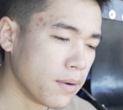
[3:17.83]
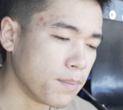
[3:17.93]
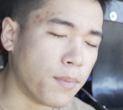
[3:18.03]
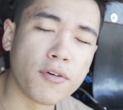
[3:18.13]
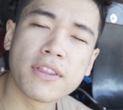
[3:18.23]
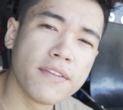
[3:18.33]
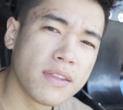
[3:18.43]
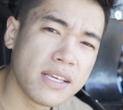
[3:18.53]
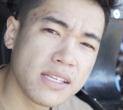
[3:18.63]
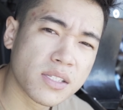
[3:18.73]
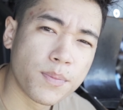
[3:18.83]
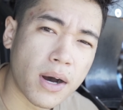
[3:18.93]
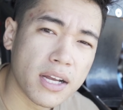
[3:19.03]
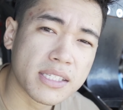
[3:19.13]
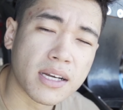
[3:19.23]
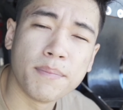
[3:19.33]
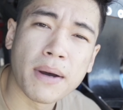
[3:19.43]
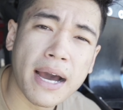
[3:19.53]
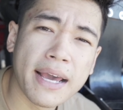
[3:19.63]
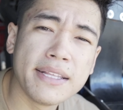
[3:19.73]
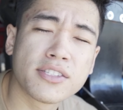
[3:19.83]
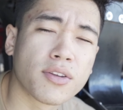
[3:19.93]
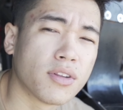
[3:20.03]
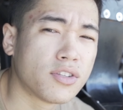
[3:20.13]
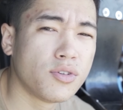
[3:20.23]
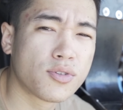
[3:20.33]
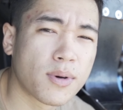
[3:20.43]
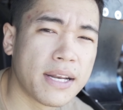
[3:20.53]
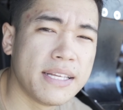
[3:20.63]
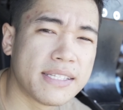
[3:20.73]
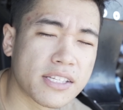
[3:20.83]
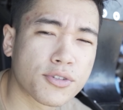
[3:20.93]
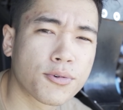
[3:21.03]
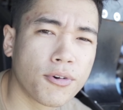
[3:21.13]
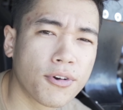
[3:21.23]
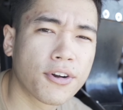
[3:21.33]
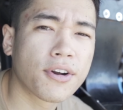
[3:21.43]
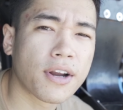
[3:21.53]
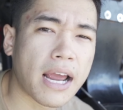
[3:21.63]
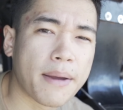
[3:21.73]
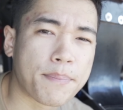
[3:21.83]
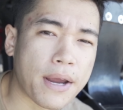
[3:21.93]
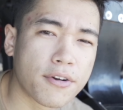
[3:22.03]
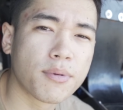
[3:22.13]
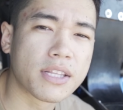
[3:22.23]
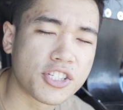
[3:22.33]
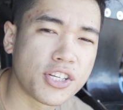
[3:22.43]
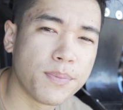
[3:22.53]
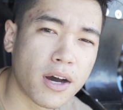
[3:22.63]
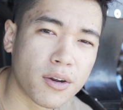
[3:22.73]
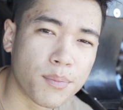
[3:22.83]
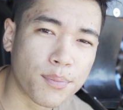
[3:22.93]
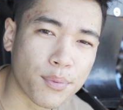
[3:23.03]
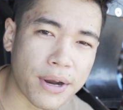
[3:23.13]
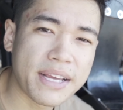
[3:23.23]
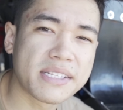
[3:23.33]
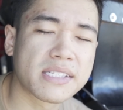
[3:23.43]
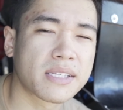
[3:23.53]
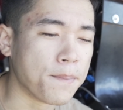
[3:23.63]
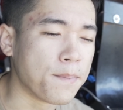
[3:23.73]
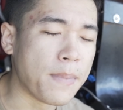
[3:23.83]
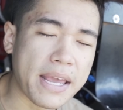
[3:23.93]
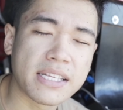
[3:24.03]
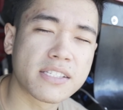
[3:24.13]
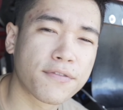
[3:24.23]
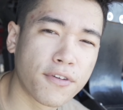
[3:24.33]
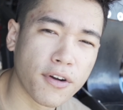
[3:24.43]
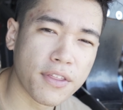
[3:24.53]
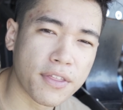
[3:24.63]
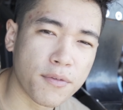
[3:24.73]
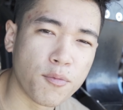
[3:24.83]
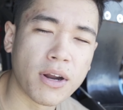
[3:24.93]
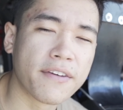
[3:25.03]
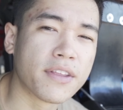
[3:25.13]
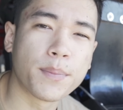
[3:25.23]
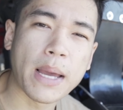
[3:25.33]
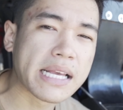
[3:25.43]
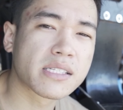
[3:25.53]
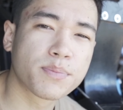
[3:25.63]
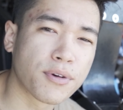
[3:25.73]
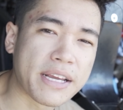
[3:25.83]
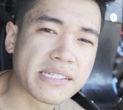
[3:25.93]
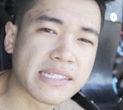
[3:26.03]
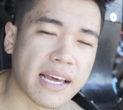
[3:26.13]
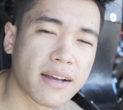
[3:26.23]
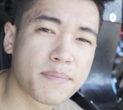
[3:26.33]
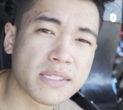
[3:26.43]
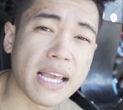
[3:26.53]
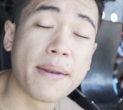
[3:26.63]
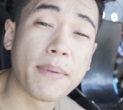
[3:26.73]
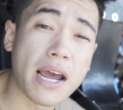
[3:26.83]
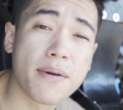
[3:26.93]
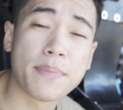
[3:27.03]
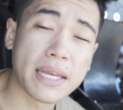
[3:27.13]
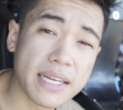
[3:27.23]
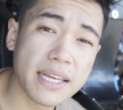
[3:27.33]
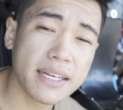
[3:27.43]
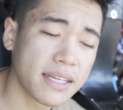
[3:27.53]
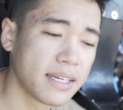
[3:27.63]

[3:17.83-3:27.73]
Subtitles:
Both of these mods combined, so the 220 disc rotor paired with the Shimano brakes, makes for one of the best brake setups in my opinion.